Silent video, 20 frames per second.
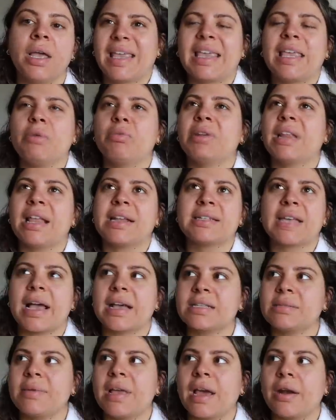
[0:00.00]
He would like
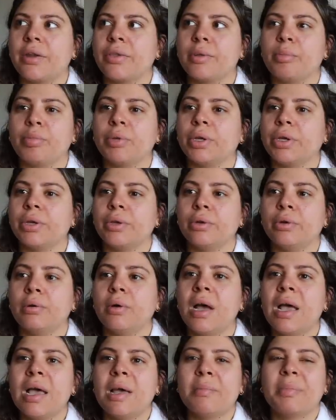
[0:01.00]
text me out of the
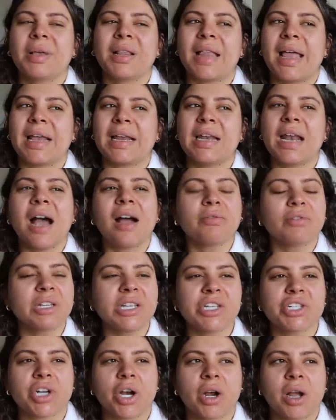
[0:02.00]
blue, but like not
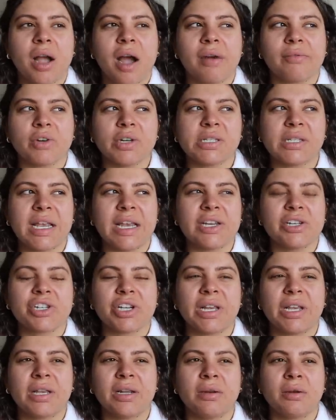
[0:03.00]
really start a
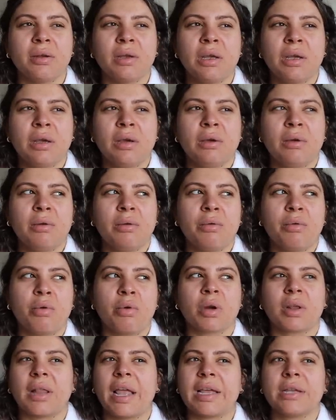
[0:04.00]
conversation
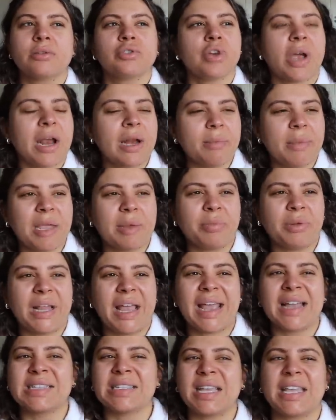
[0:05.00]
or like try to make
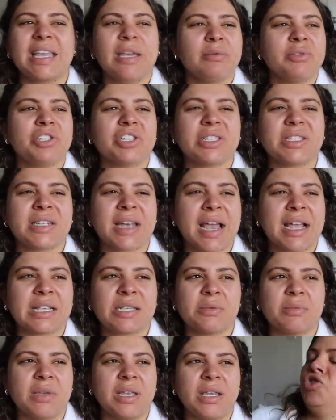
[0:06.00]
plans. Like he would just
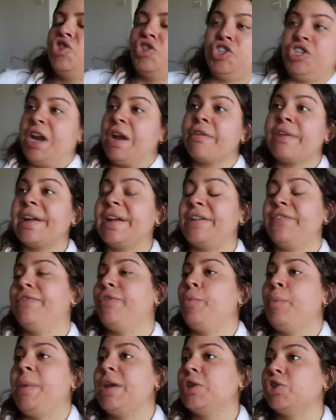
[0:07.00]
text me sharing
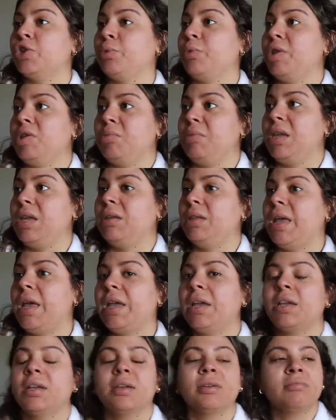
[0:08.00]
information with me.
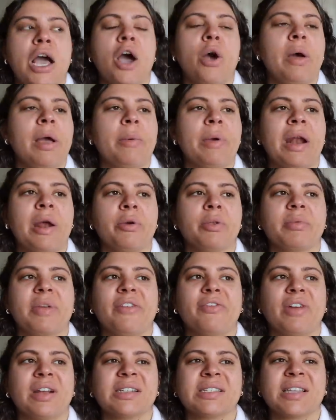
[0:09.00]
Like, oh, I went out with my
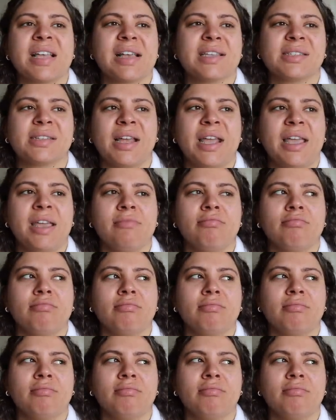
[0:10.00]
friends last night.